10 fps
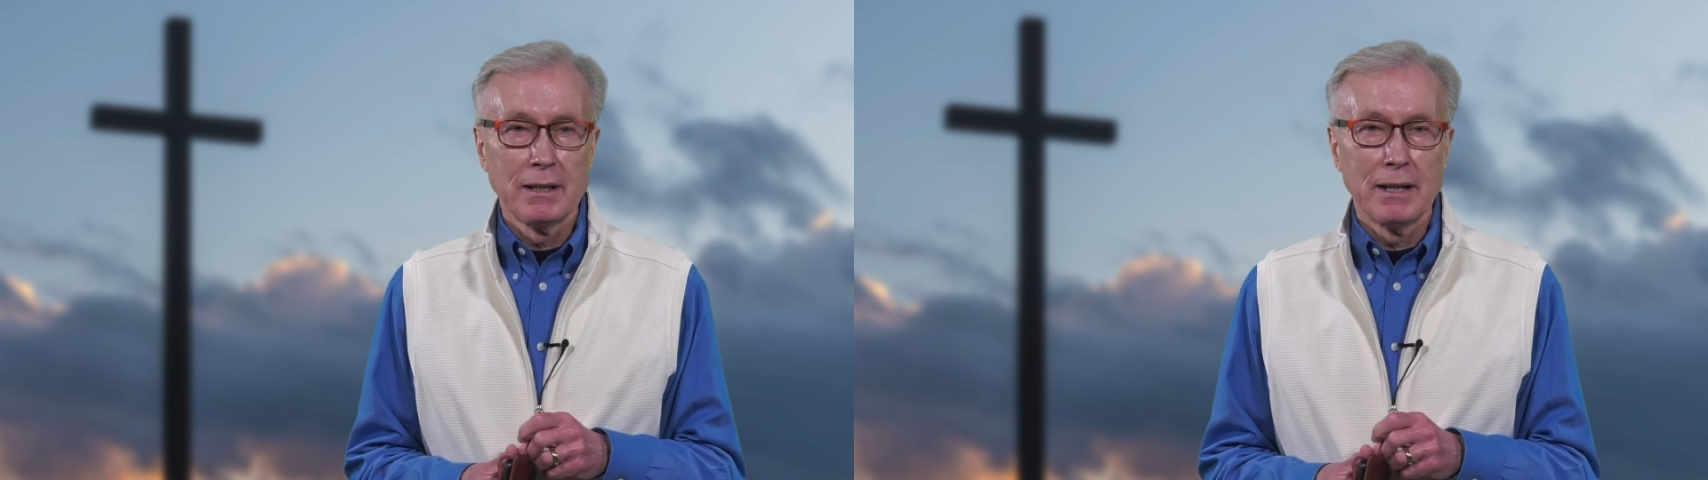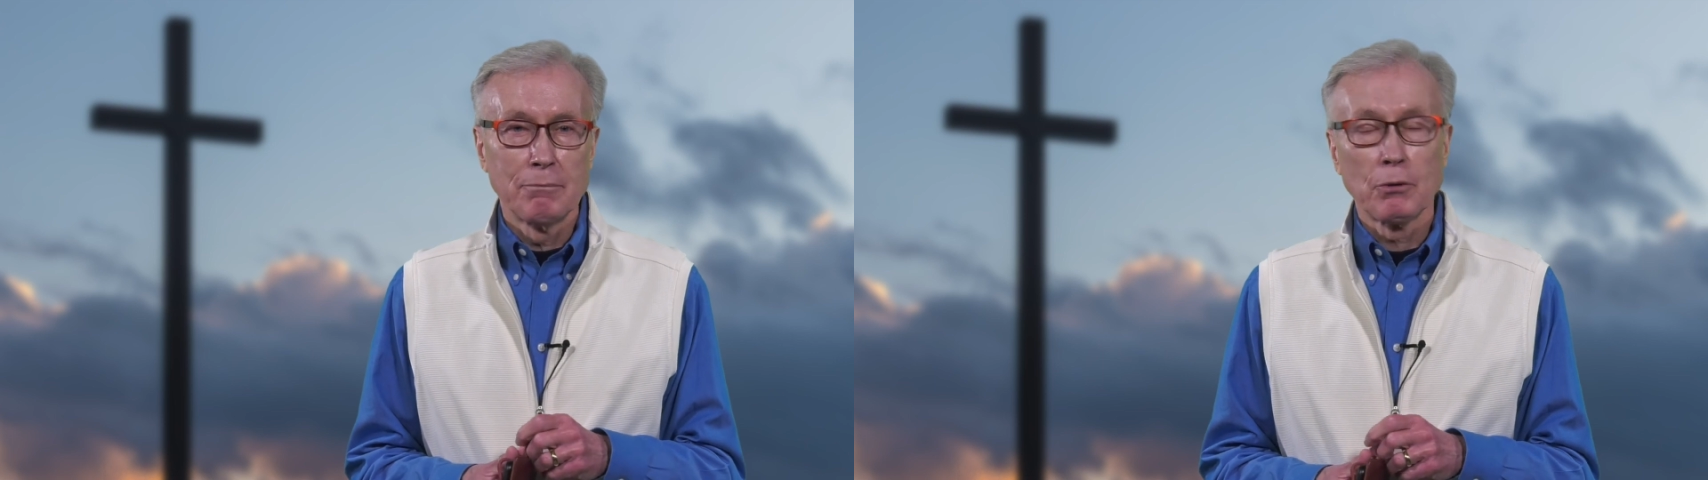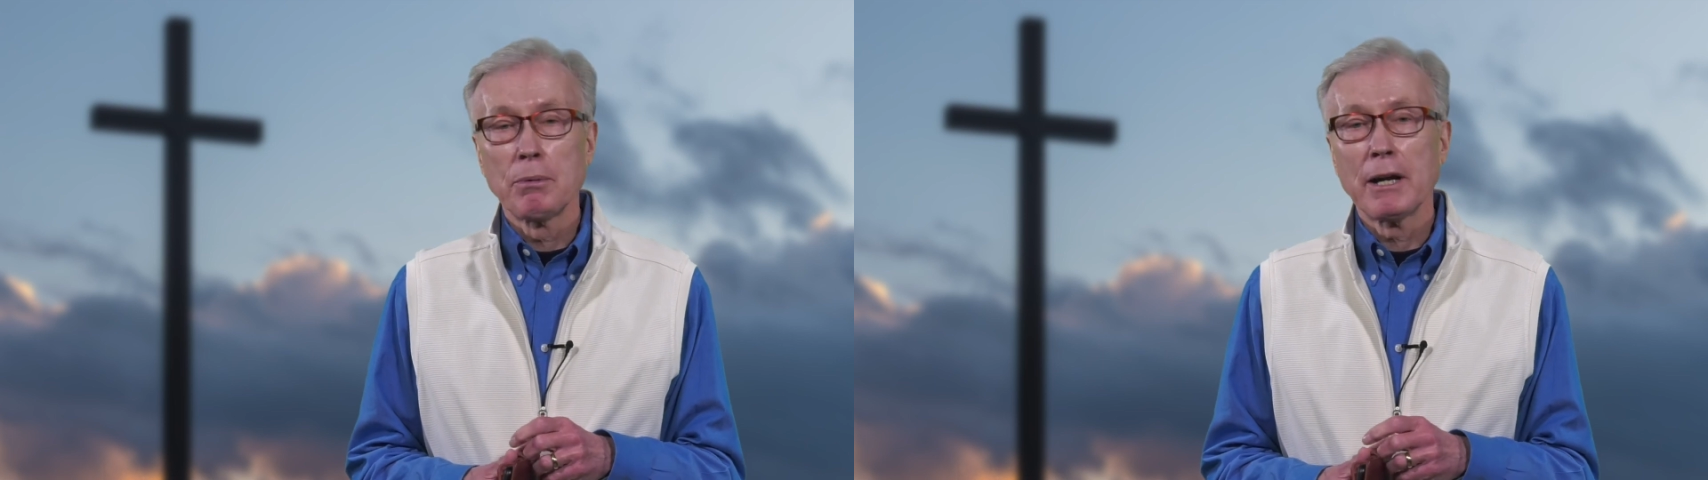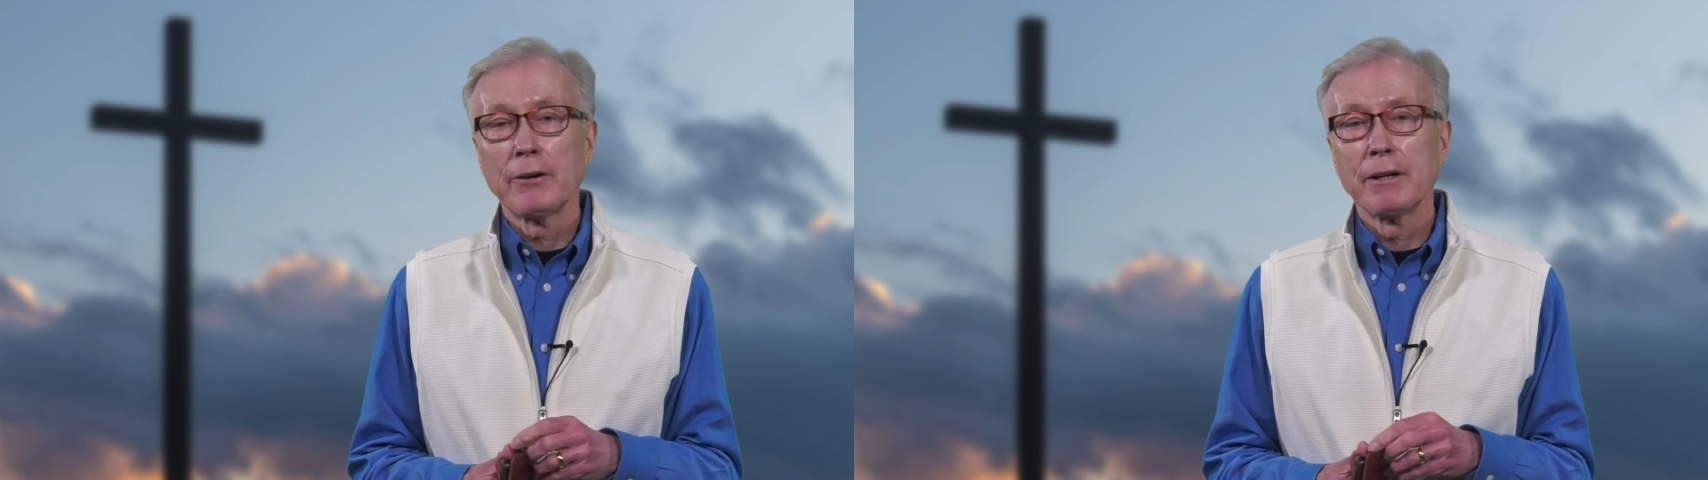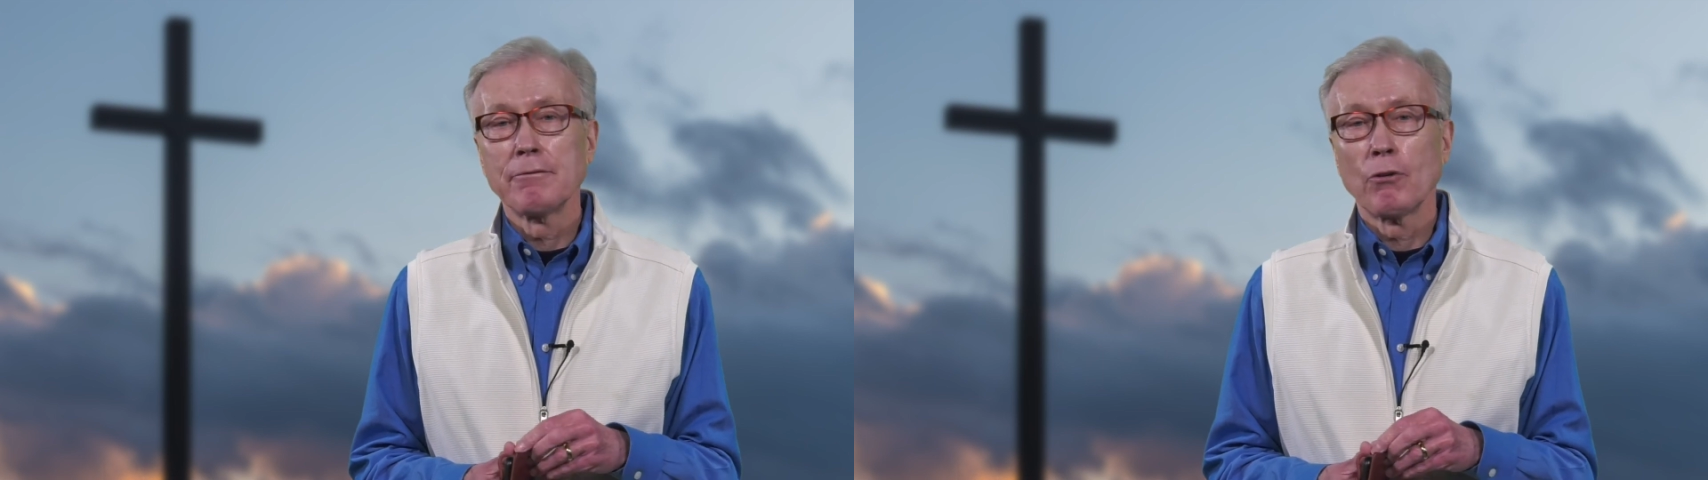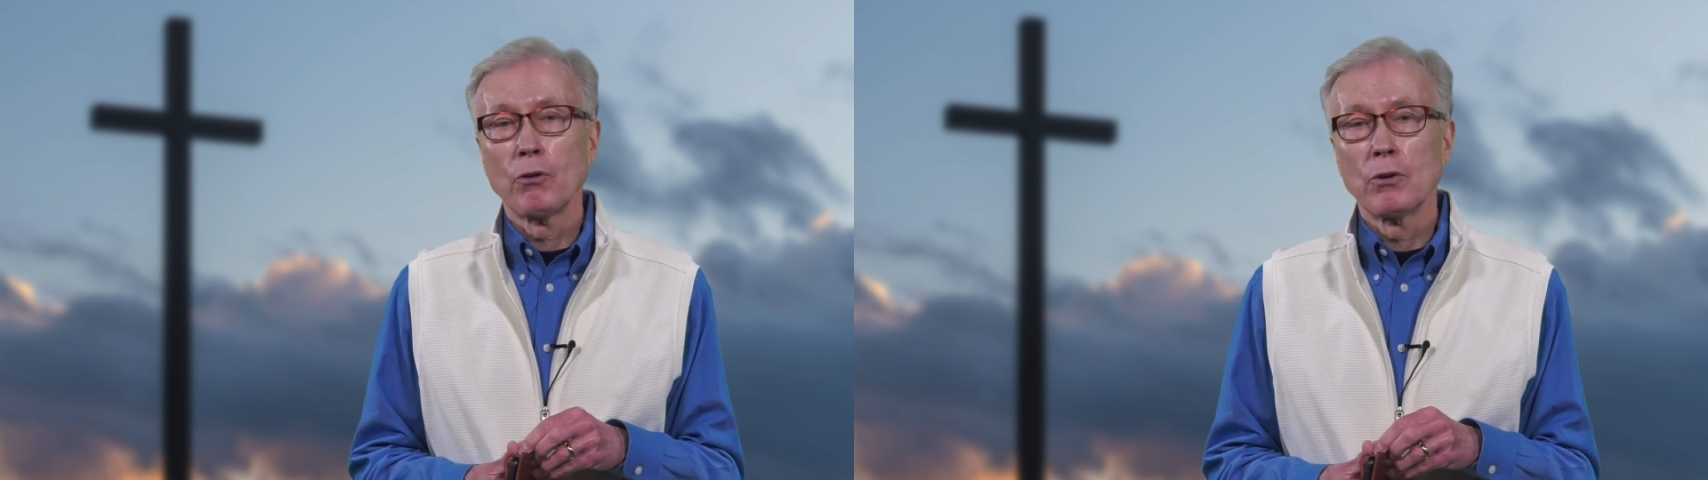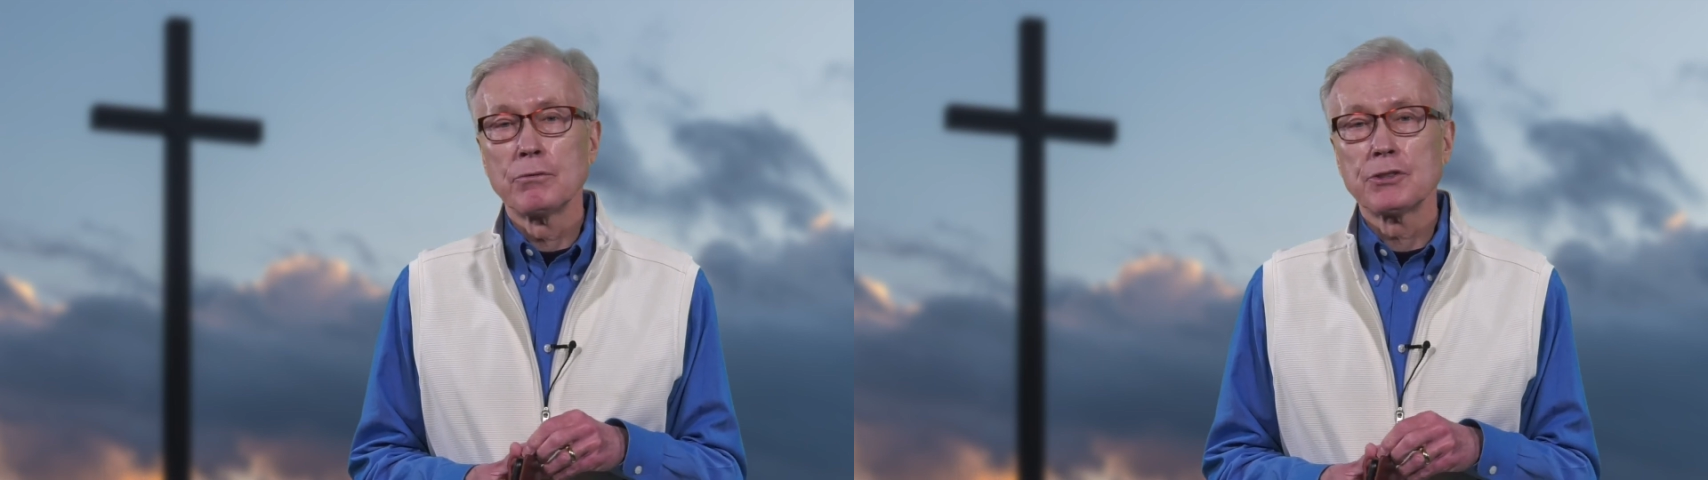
and preparing for